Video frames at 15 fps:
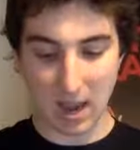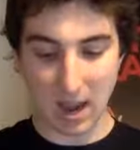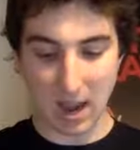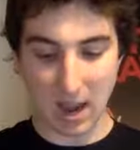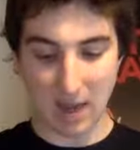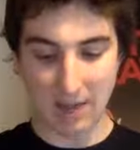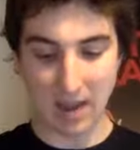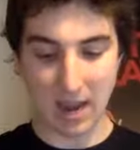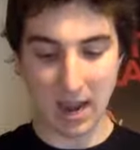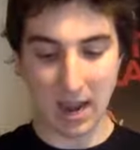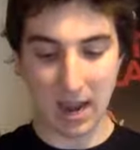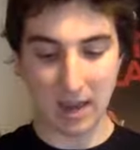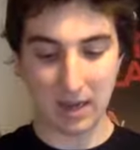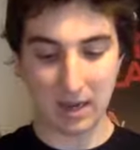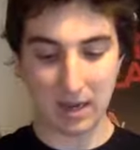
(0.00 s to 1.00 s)
And
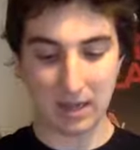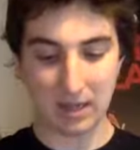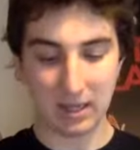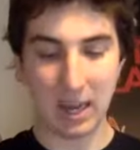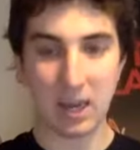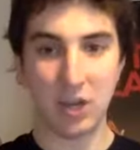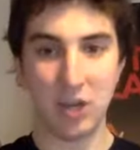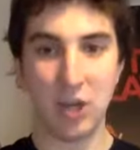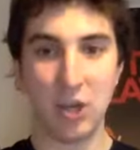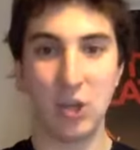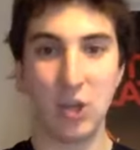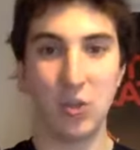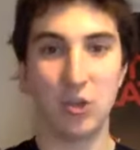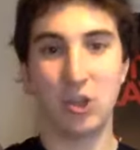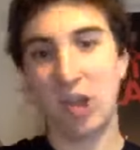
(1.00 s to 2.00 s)
then can
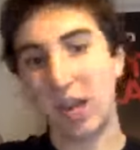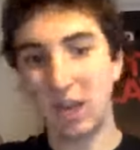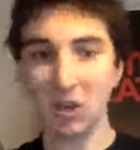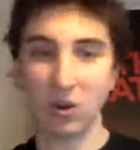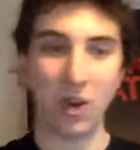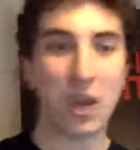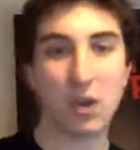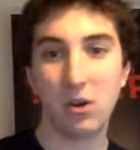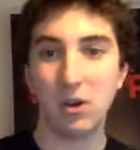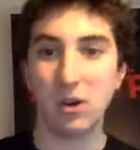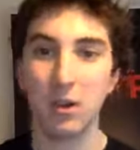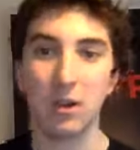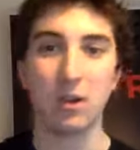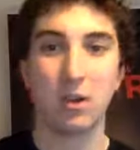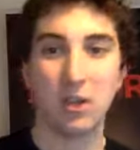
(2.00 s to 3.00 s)
you shake it all out?
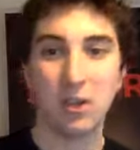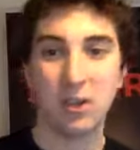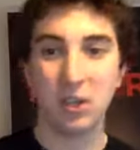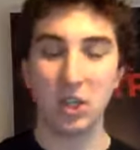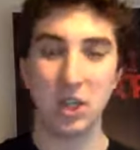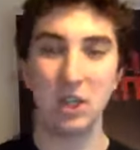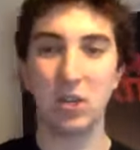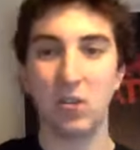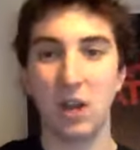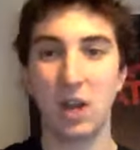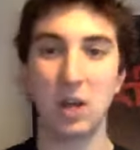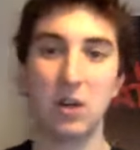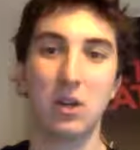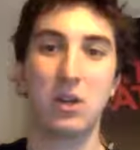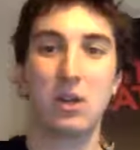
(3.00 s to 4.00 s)
Shake it all
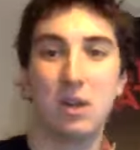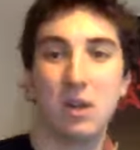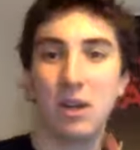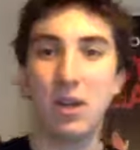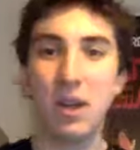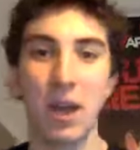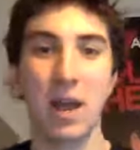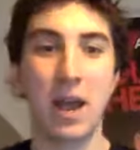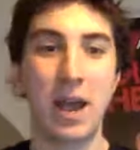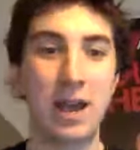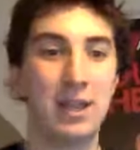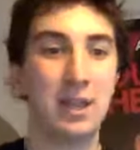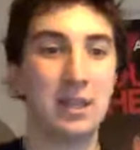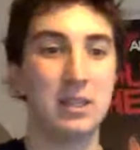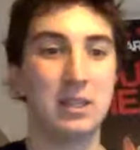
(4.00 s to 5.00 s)
out. And
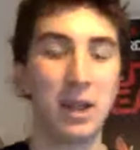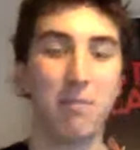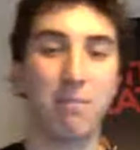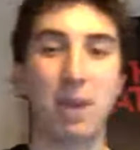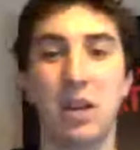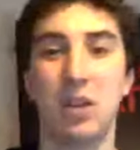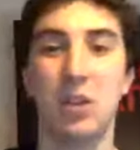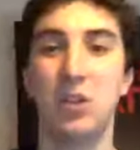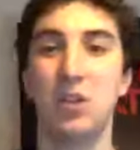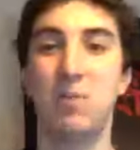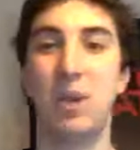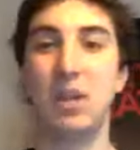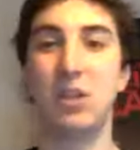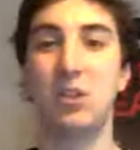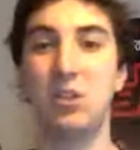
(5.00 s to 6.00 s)
then stand back in your
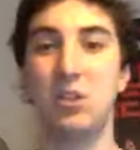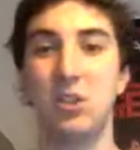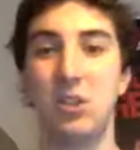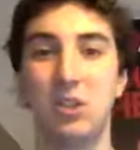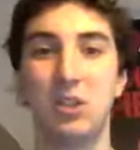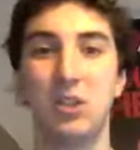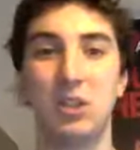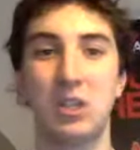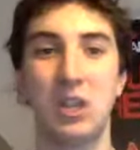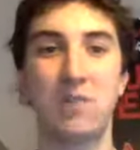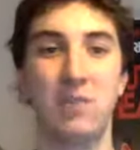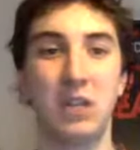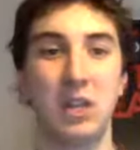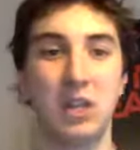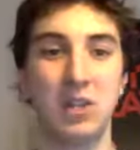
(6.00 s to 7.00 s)
space just as yourself
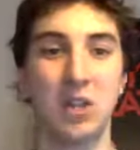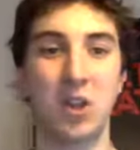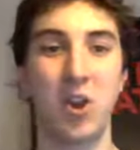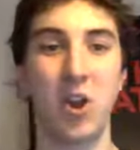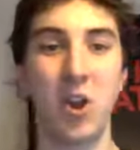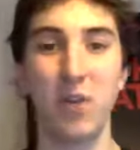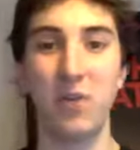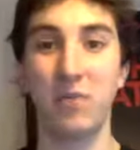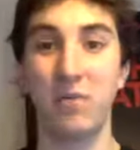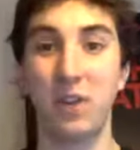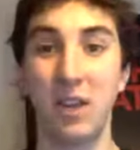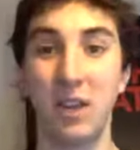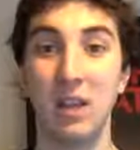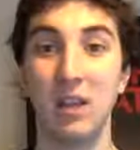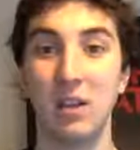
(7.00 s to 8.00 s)
again. So
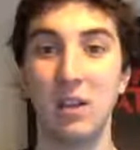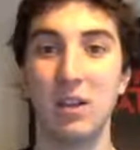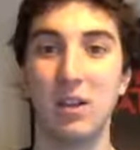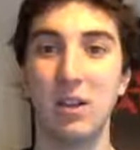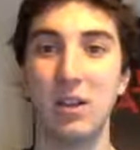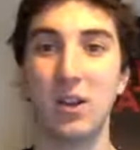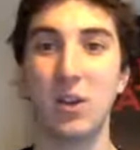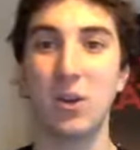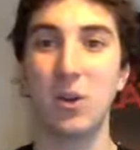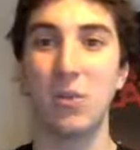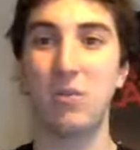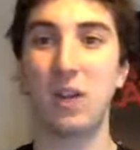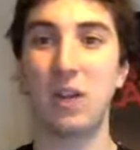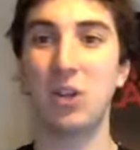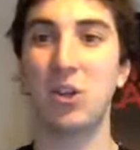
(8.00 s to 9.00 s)
hopefully we've
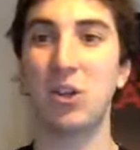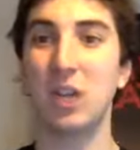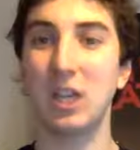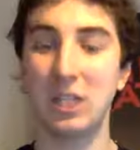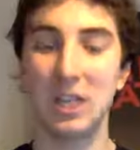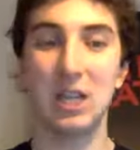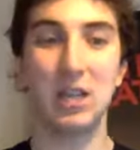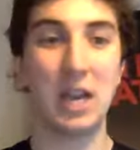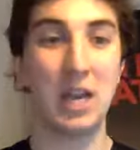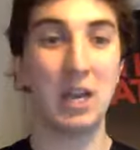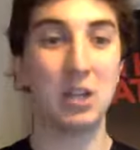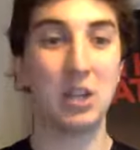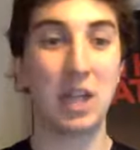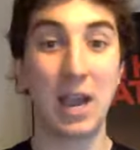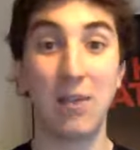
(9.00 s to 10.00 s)
had a good idea then
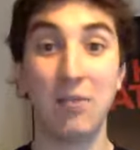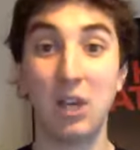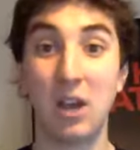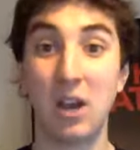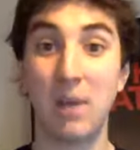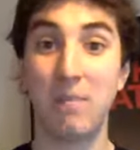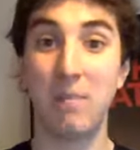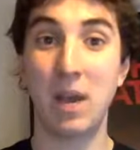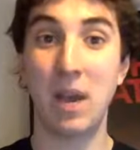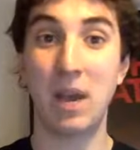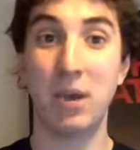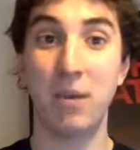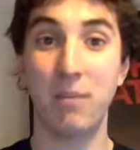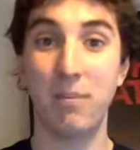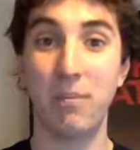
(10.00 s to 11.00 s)
as to how the Iron
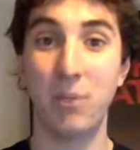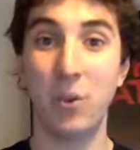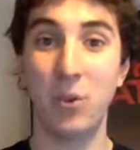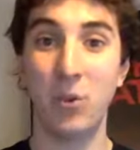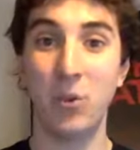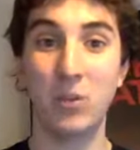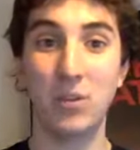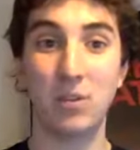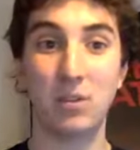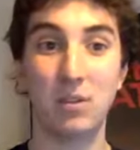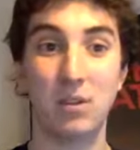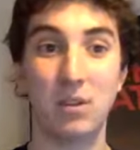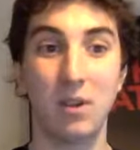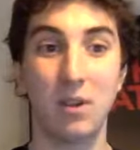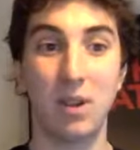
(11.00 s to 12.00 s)
Man moves
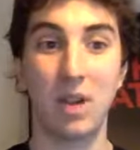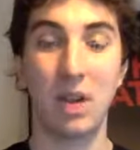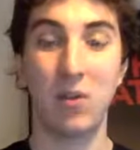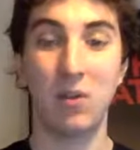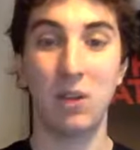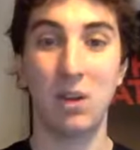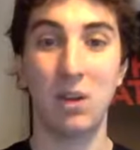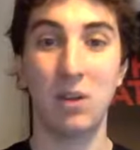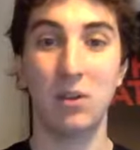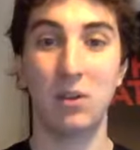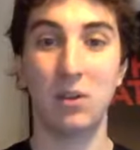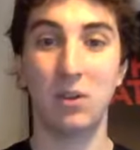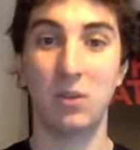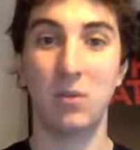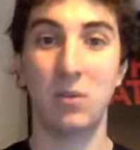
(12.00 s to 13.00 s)
and how he
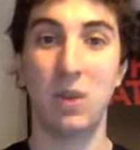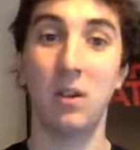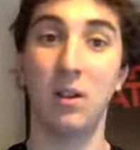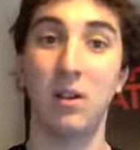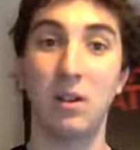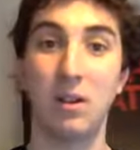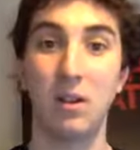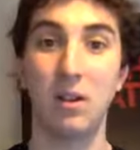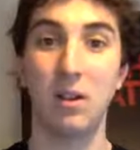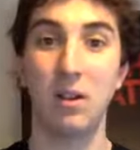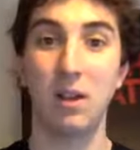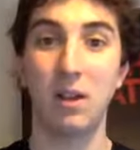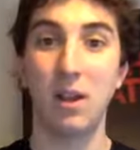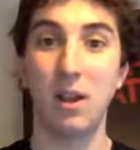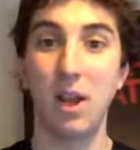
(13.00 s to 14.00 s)
looks as well.
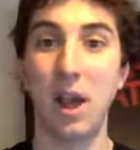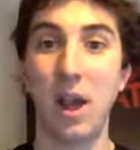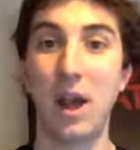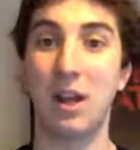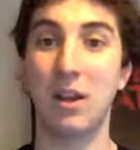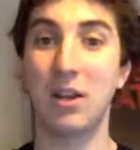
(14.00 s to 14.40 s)
And I'd